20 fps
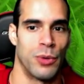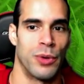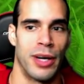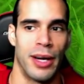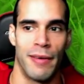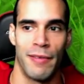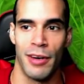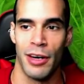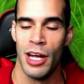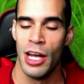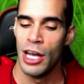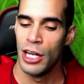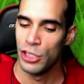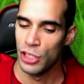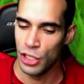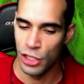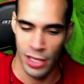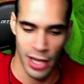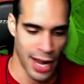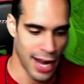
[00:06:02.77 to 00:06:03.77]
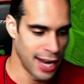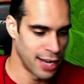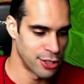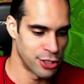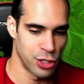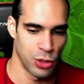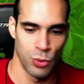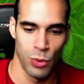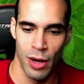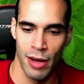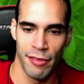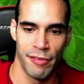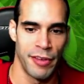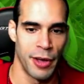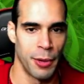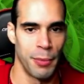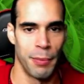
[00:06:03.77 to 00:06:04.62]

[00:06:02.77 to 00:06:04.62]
whatever. Just answer what felt